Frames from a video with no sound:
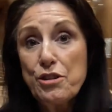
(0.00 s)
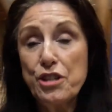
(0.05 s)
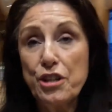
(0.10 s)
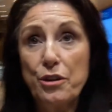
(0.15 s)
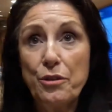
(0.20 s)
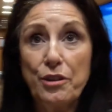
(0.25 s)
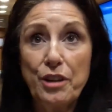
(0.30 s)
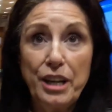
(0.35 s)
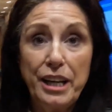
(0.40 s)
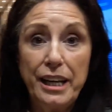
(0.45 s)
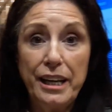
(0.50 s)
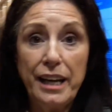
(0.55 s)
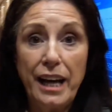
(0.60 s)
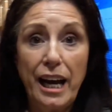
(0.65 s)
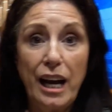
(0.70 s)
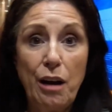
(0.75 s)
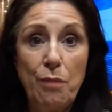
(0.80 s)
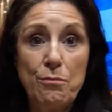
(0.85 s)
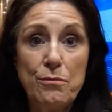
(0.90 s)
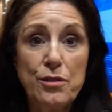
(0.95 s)
to the
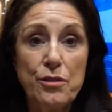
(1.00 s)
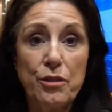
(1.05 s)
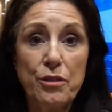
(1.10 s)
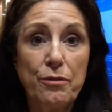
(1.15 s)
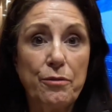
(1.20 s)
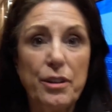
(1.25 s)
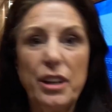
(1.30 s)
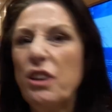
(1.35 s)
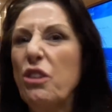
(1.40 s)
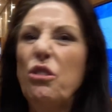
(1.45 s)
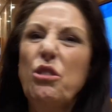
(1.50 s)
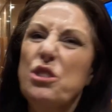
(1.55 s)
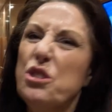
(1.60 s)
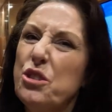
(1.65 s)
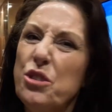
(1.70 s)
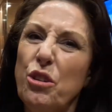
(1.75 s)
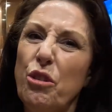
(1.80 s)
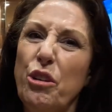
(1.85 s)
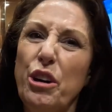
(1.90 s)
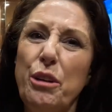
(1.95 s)
sort of the
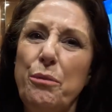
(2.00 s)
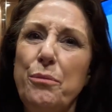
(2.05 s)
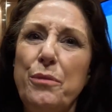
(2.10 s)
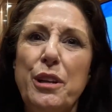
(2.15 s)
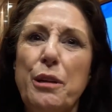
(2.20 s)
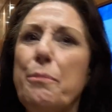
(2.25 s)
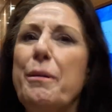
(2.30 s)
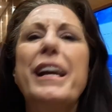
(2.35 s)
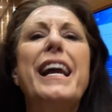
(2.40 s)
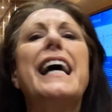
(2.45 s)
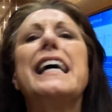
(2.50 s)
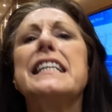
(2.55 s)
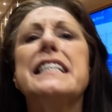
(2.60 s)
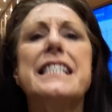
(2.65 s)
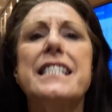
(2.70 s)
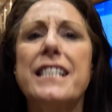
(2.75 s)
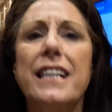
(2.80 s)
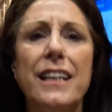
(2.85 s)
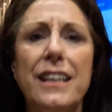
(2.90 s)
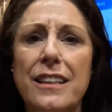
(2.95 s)
auditorium, the
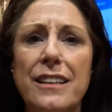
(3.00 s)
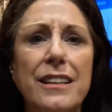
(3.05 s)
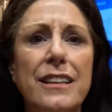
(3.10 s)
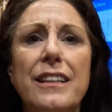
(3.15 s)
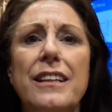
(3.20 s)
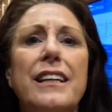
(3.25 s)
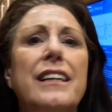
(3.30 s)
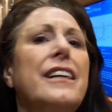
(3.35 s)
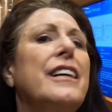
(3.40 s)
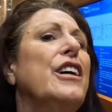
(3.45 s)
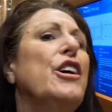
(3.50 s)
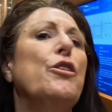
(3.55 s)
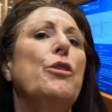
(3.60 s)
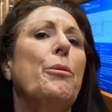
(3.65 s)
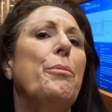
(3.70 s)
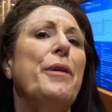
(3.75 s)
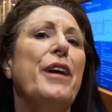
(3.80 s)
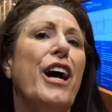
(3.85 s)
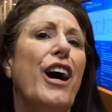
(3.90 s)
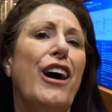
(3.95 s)
Piazza.
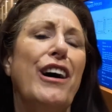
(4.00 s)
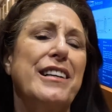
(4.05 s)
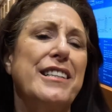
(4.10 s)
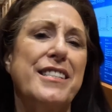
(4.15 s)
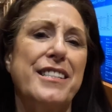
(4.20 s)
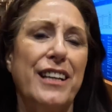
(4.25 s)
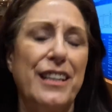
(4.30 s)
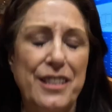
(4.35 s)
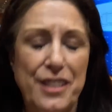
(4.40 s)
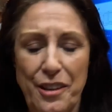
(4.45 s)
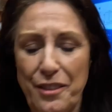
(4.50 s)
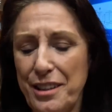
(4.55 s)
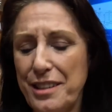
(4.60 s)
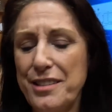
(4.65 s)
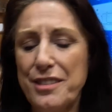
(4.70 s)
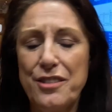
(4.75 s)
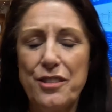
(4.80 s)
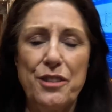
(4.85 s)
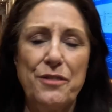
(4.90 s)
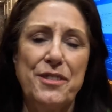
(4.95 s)
The Piazza. So the
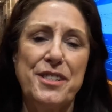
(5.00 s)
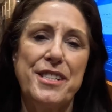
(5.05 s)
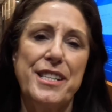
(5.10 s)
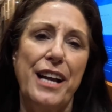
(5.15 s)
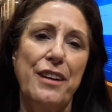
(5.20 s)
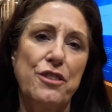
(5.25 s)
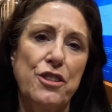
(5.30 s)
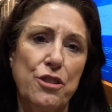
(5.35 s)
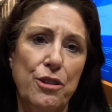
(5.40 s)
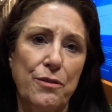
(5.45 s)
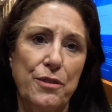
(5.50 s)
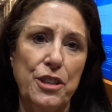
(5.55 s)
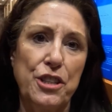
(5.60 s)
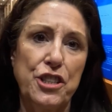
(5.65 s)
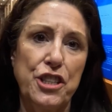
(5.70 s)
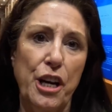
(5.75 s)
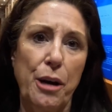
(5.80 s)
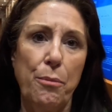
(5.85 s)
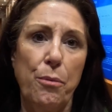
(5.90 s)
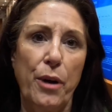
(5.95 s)
sort of center of the
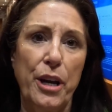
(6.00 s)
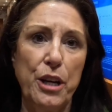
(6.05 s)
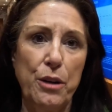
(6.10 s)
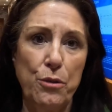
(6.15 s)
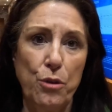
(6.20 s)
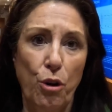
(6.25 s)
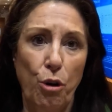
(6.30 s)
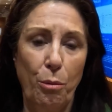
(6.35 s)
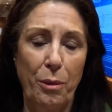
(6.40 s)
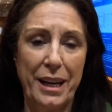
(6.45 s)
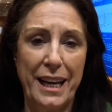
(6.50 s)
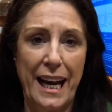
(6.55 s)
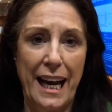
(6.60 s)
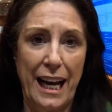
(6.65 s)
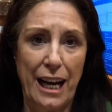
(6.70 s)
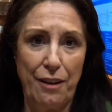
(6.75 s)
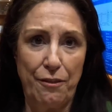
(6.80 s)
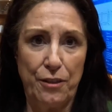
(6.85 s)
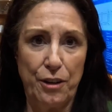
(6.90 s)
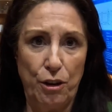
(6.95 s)
ship where you normally
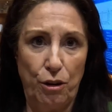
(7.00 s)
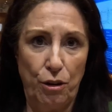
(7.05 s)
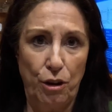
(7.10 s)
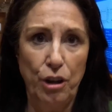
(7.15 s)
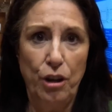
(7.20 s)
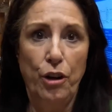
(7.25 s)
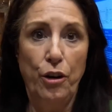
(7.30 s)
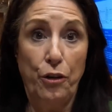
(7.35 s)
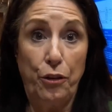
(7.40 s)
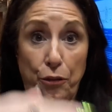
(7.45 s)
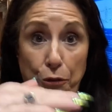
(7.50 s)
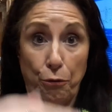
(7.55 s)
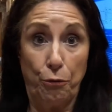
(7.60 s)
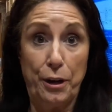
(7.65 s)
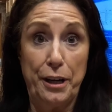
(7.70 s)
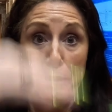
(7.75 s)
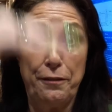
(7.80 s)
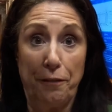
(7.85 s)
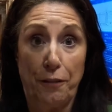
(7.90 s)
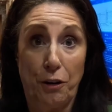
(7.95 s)
have your
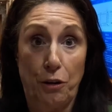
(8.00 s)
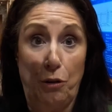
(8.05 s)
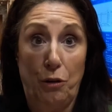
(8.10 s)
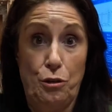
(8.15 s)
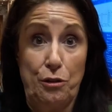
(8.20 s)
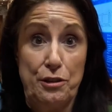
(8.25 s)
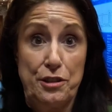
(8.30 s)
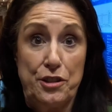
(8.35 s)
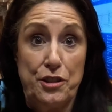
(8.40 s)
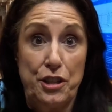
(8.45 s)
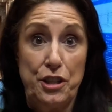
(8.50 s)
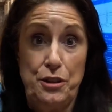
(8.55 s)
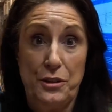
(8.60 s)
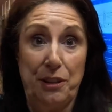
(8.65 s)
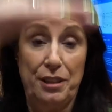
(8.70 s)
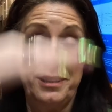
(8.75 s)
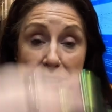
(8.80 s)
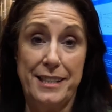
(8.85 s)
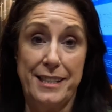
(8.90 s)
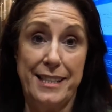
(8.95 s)
3 floors that you
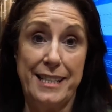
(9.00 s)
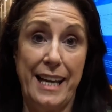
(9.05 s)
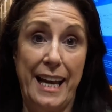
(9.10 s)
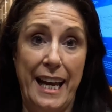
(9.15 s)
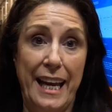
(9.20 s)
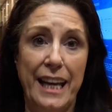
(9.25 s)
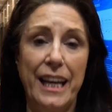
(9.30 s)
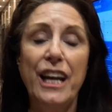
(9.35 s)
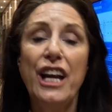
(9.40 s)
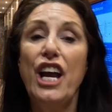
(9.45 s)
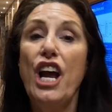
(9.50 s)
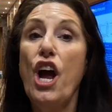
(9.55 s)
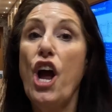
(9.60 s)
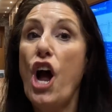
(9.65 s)
can see.